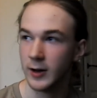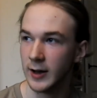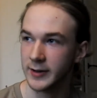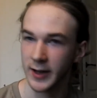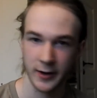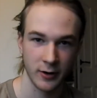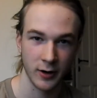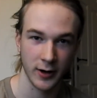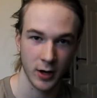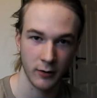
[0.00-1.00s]

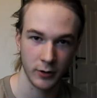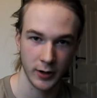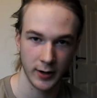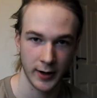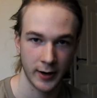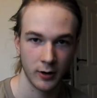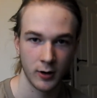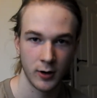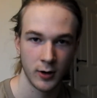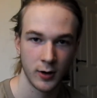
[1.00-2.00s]
entirely covered in hair.
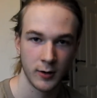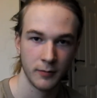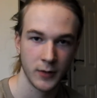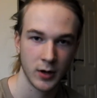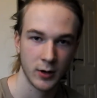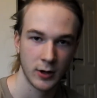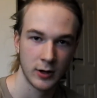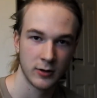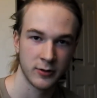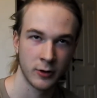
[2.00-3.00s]

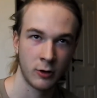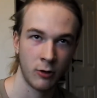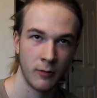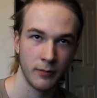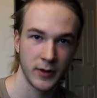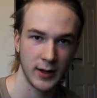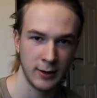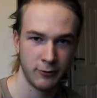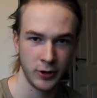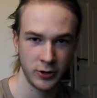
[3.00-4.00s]
So,
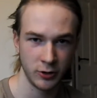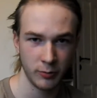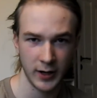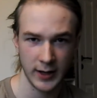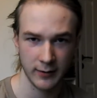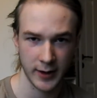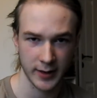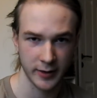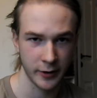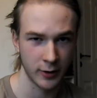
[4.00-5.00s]
if you believe
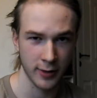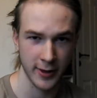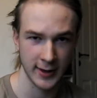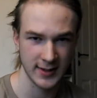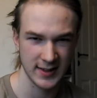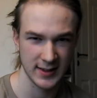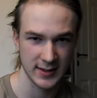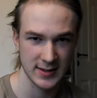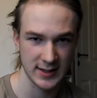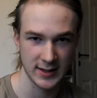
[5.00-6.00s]
that the Earth is
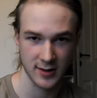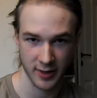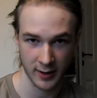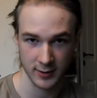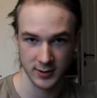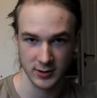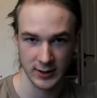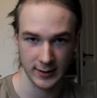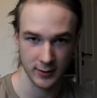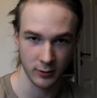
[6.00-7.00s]
6,000
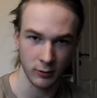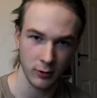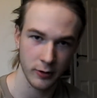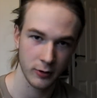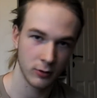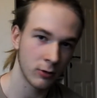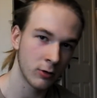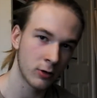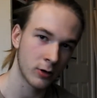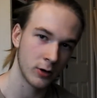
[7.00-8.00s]
years old,
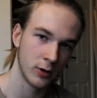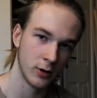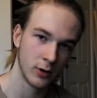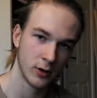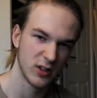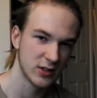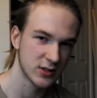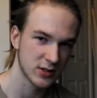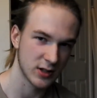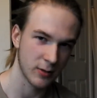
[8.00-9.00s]
or
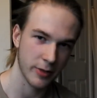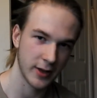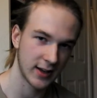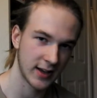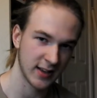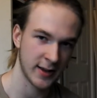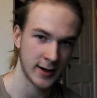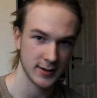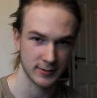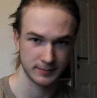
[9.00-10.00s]
something like
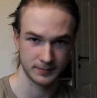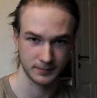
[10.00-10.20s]
that,